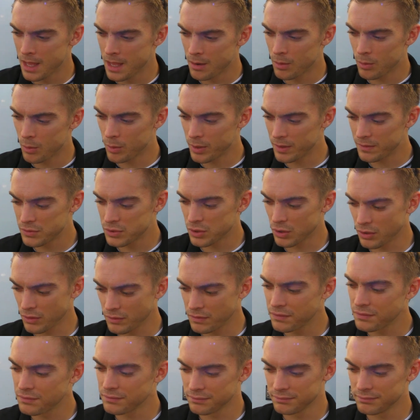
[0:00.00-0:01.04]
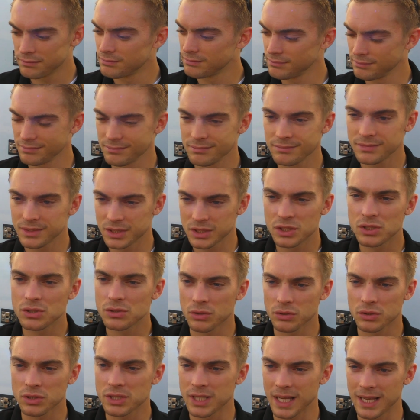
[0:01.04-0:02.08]
well, we've sort
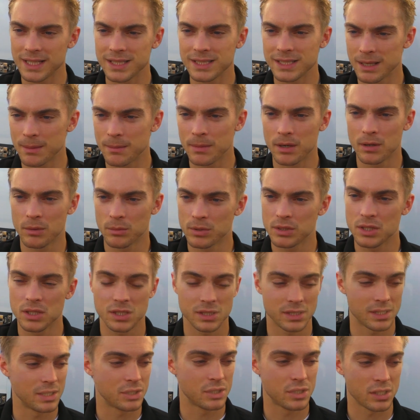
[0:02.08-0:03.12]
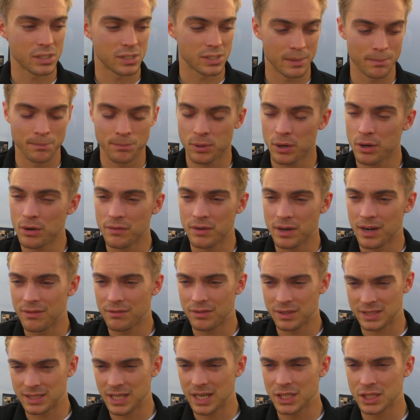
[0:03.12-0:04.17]
of stayed similar, and we're just improving
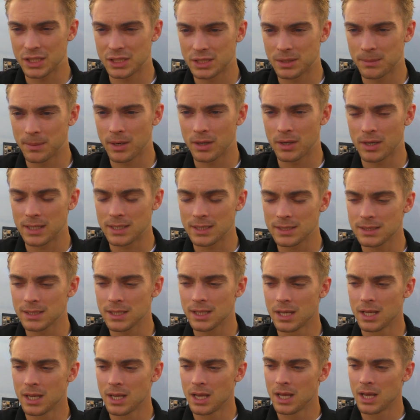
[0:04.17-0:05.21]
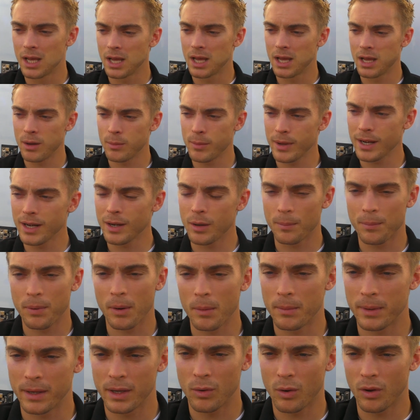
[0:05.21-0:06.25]
every session. To be honest, we had a little
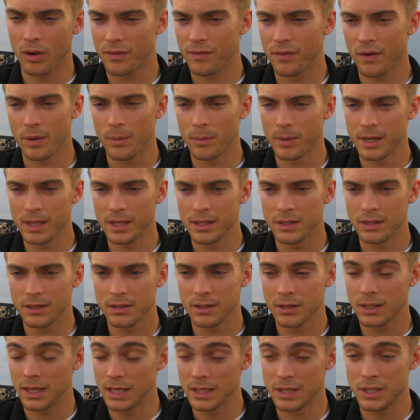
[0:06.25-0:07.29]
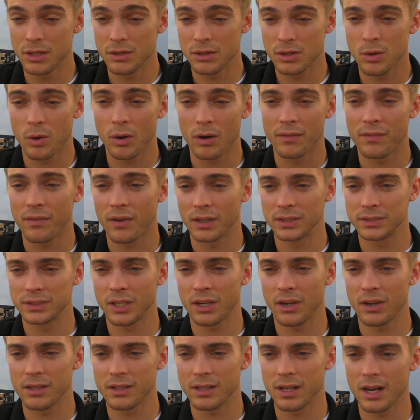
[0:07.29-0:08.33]
problem in qualifying. We didn't get to use a qualifying
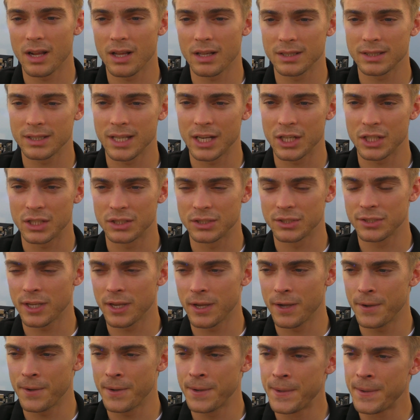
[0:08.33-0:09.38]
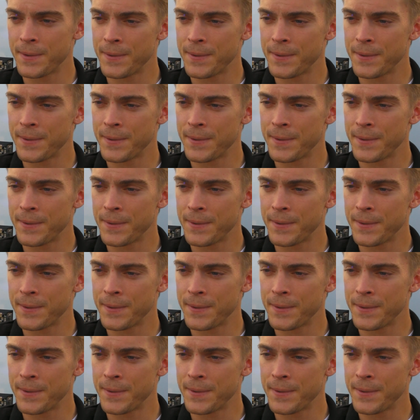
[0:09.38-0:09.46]
tyre in the last session, so